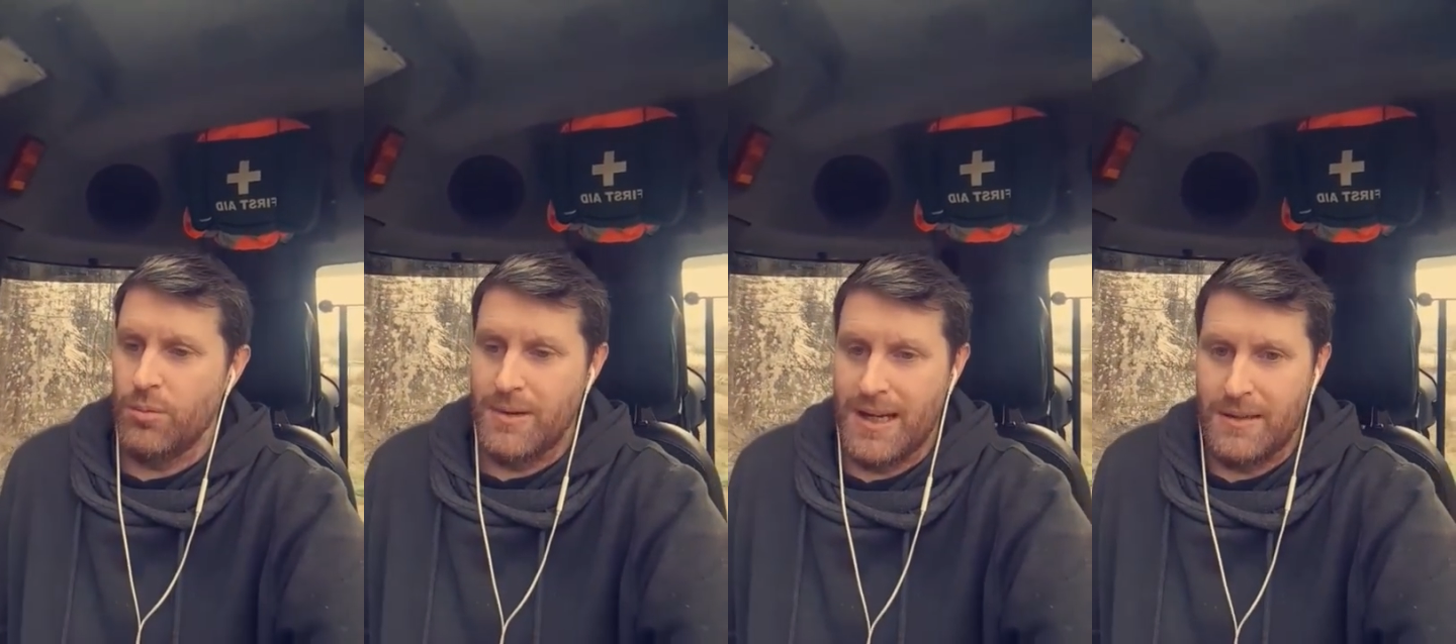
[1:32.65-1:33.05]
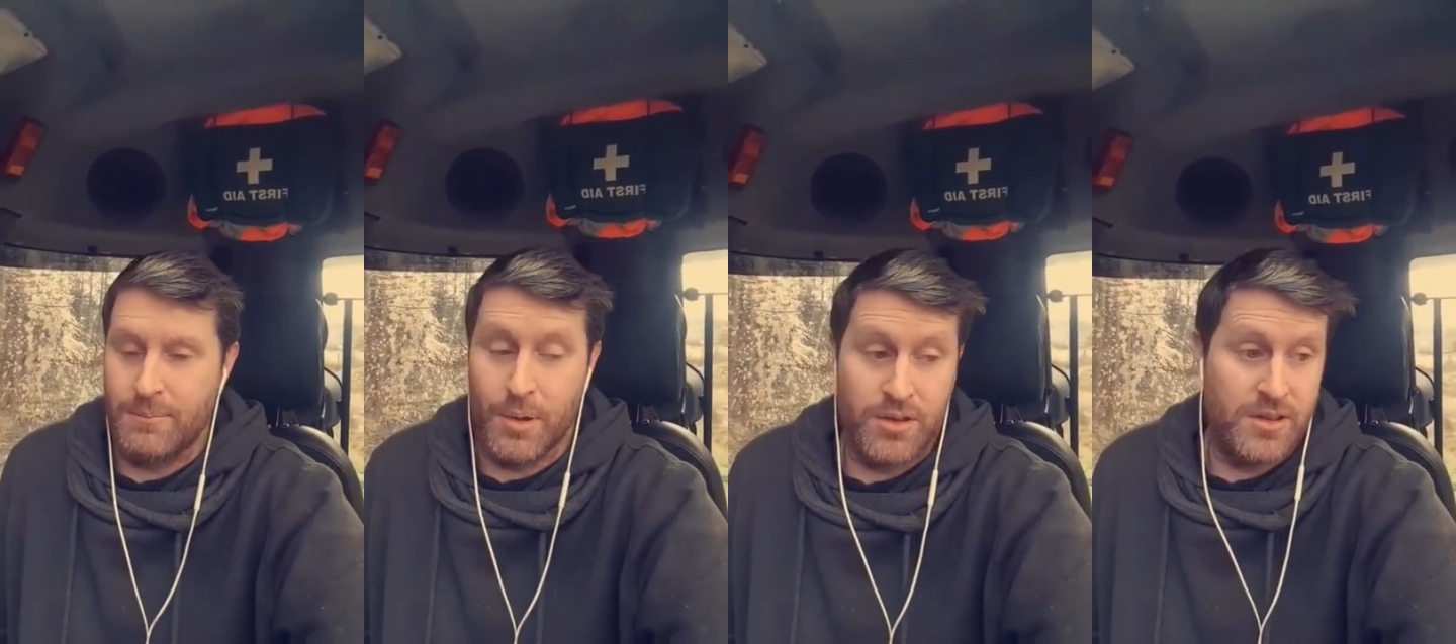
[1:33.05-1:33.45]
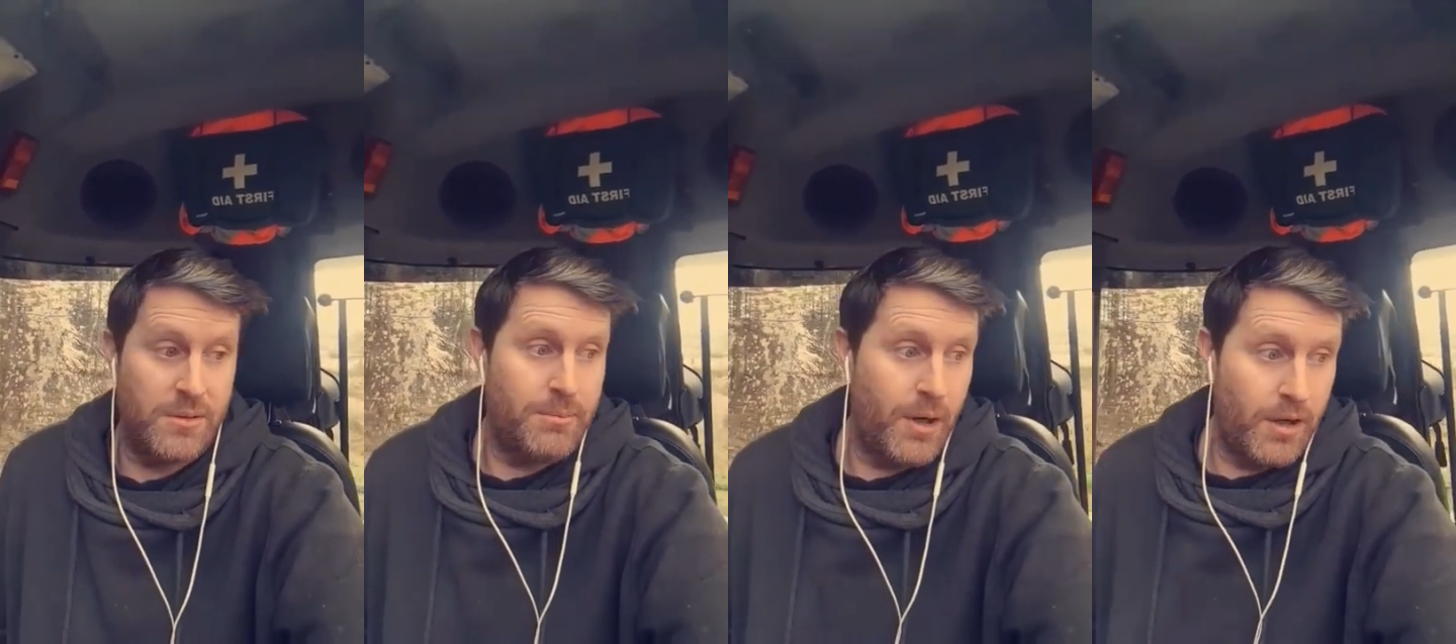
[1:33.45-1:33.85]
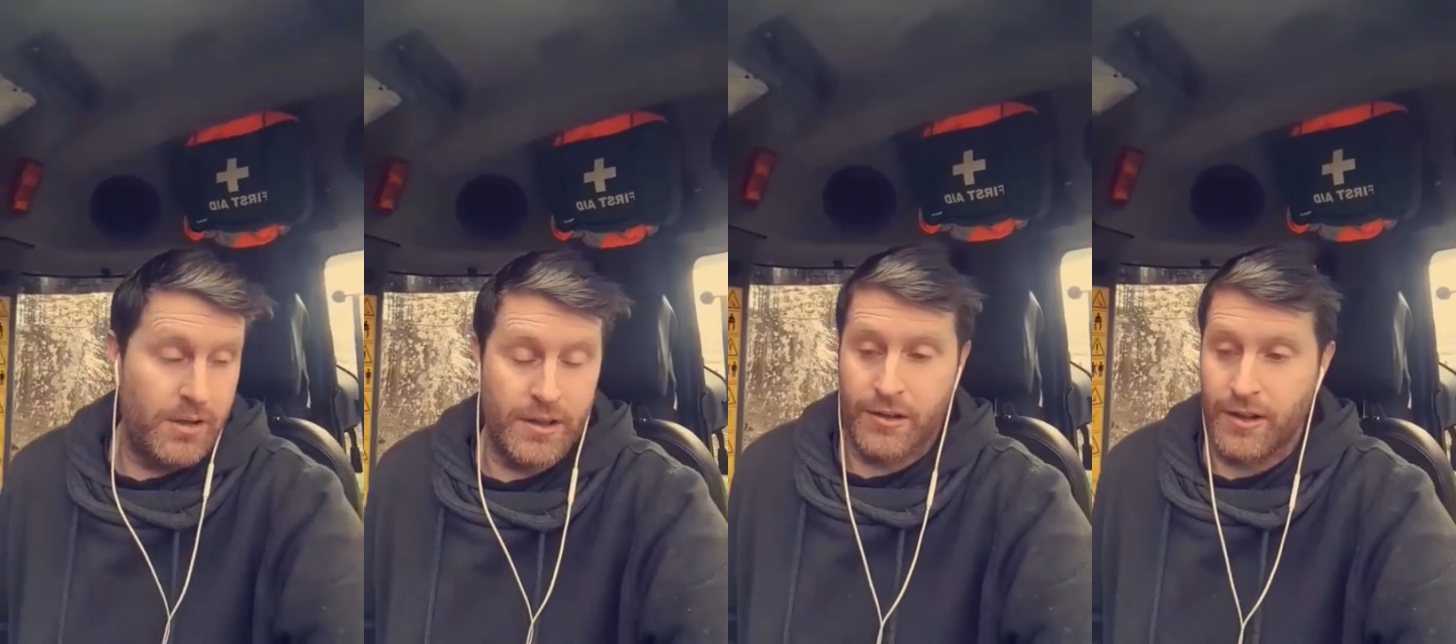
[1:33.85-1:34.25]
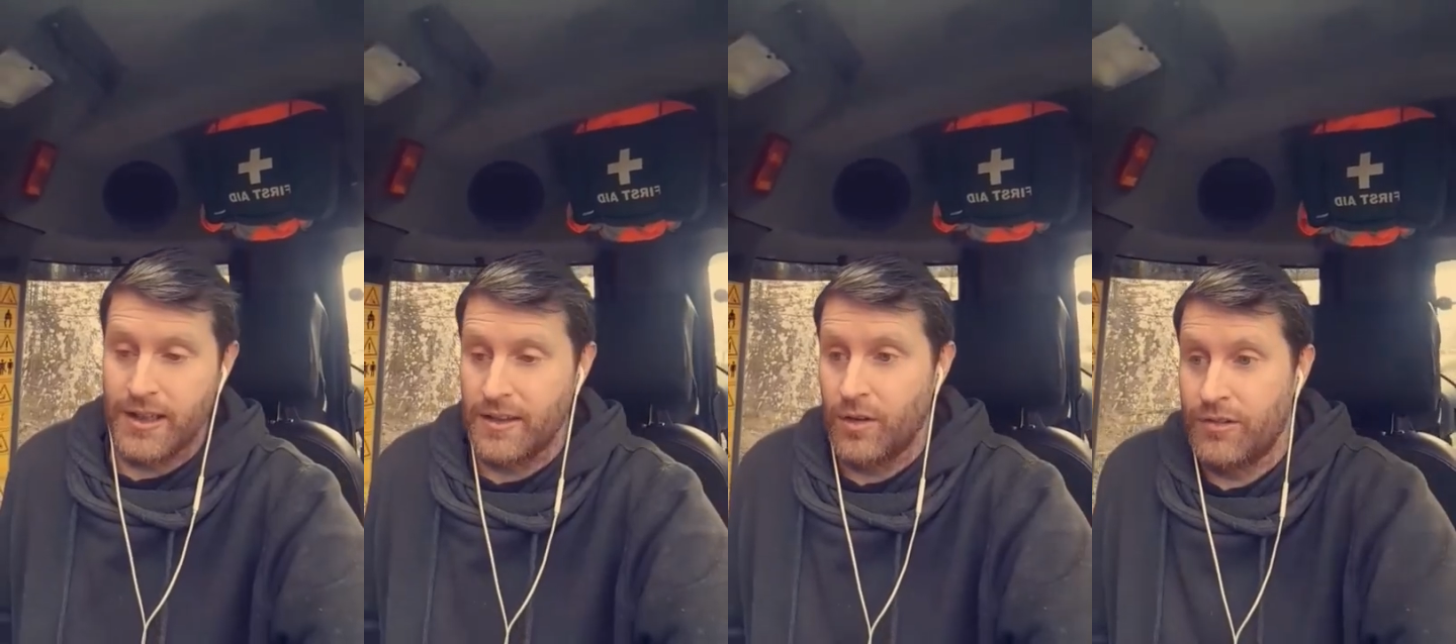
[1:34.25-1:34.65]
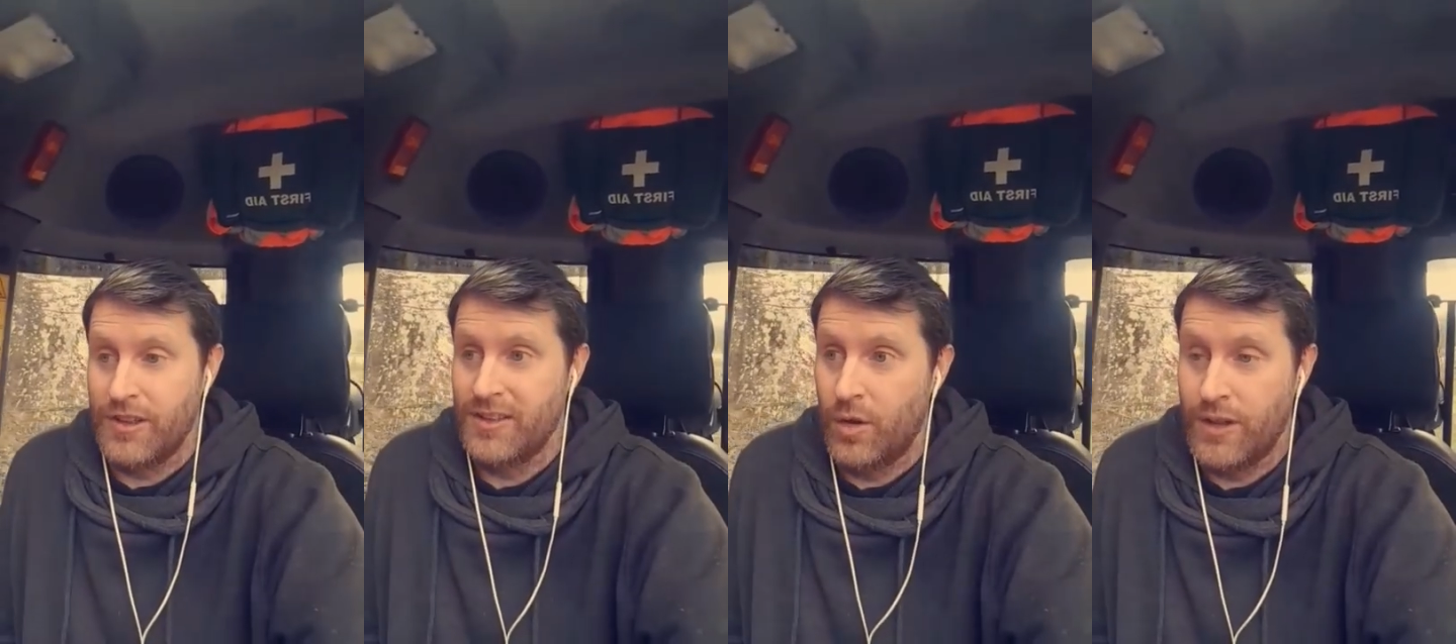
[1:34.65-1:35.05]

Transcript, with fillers: man pussing and bawling and crying over his